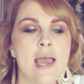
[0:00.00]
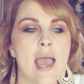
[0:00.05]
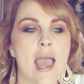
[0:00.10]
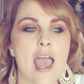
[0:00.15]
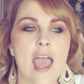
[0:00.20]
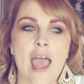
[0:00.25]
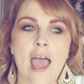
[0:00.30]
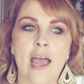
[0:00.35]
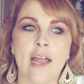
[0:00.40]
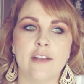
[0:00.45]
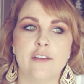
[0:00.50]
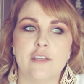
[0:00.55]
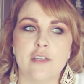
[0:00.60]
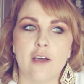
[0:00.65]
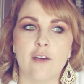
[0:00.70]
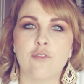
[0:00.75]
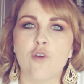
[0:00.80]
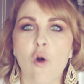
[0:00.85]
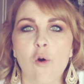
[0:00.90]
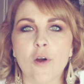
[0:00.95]
And
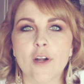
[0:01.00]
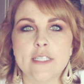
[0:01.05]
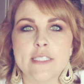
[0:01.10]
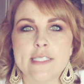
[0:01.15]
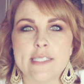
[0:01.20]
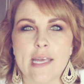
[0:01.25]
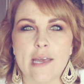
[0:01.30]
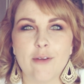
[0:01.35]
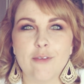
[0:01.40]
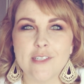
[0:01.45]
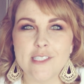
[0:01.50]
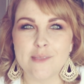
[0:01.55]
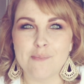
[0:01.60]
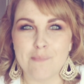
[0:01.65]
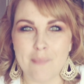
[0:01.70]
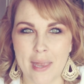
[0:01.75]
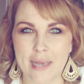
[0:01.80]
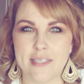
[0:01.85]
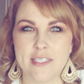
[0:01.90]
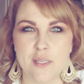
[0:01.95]
of course it was
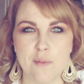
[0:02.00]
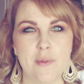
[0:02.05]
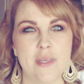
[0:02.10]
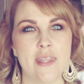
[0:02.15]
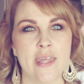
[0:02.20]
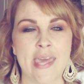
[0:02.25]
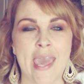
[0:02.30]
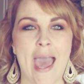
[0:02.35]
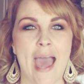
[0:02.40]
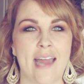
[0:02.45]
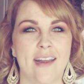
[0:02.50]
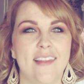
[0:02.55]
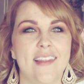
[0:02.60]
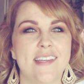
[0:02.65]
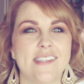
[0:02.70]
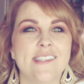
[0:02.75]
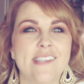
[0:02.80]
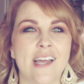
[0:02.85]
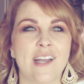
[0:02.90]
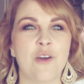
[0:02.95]
meant to be the
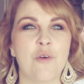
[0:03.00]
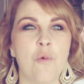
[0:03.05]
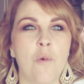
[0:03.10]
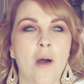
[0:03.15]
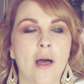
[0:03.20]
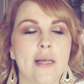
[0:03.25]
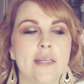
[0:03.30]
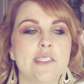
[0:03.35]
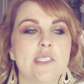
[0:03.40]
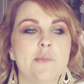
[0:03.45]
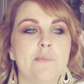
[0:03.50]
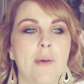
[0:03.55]
catalyst that it was,